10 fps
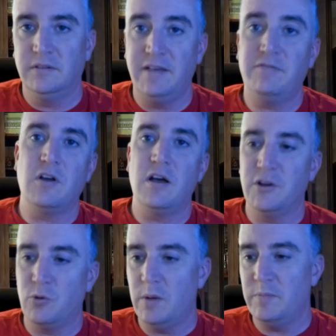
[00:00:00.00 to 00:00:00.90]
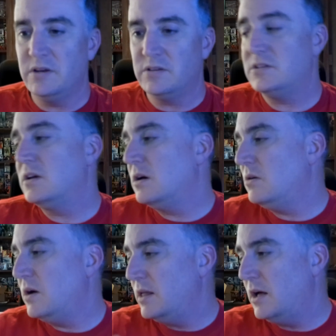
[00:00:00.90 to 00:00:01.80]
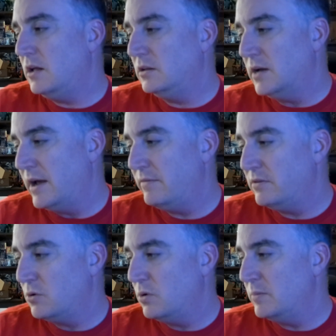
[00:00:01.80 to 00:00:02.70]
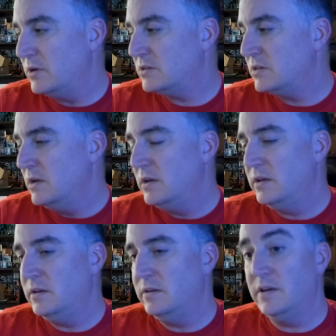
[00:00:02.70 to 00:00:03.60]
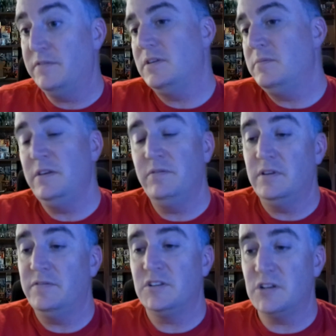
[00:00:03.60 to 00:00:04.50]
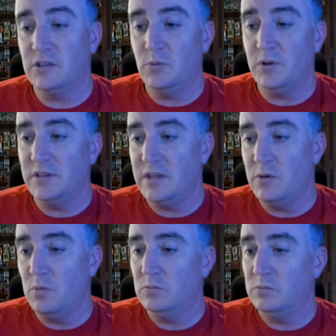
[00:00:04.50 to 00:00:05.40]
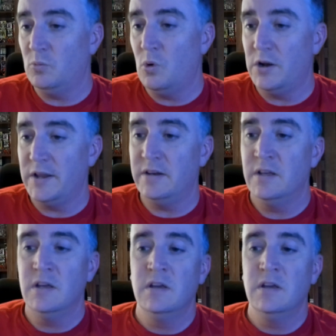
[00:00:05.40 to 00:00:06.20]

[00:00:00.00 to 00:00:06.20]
they forgot equipment. It's like, oh, I have an equipment, even if it's not the one that they wanted,